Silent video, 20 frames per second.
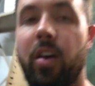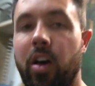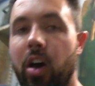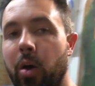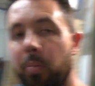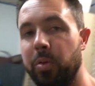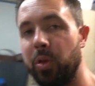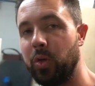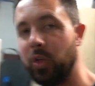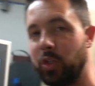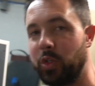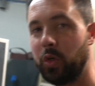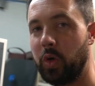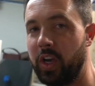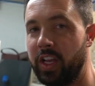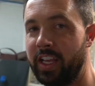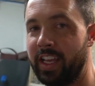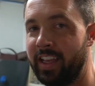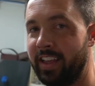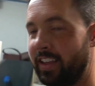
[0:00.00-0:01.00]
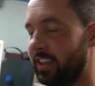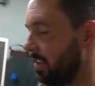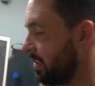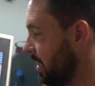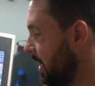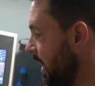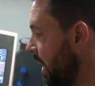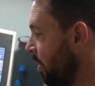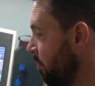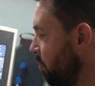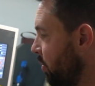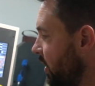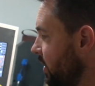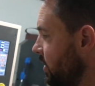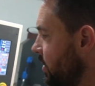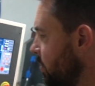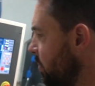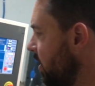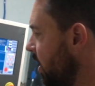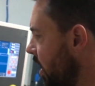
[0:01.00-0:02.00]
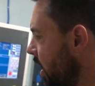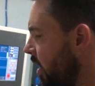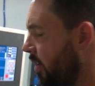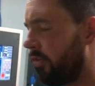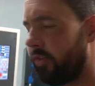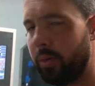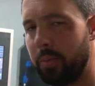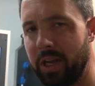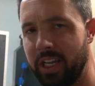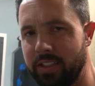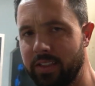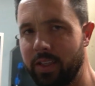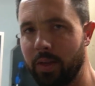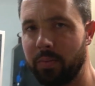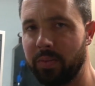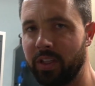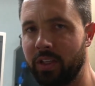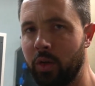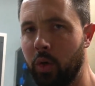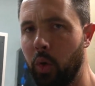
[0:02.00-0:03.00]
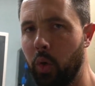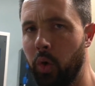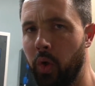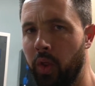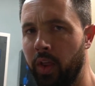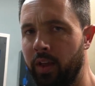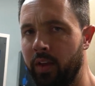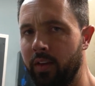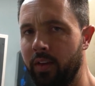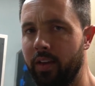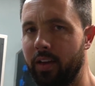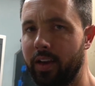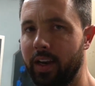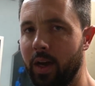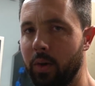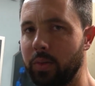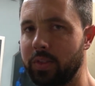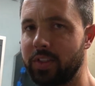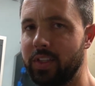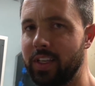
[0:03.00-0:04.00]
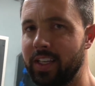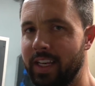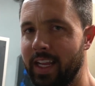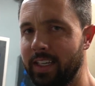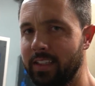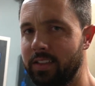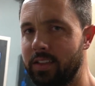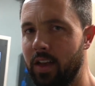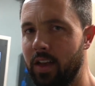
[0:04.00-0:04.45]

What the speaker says: Hope you enjoyed it. Get out and play some golf or make something cool, and I will see you next